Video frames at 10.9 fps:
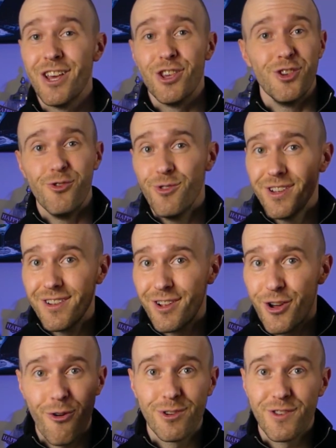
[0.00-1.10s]
you to
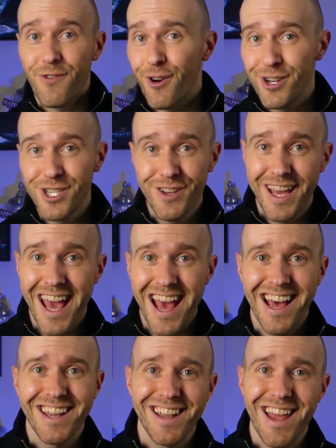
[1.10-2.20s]
go as far as you
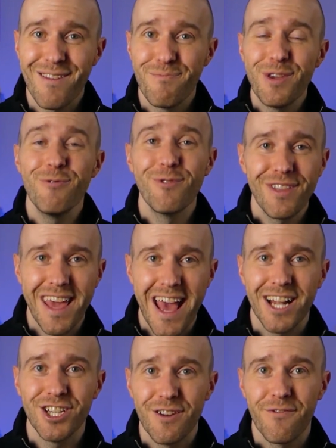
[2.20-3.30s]
can and be really
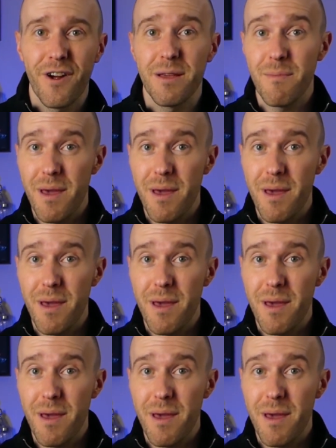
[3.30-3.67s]
edgy and funny.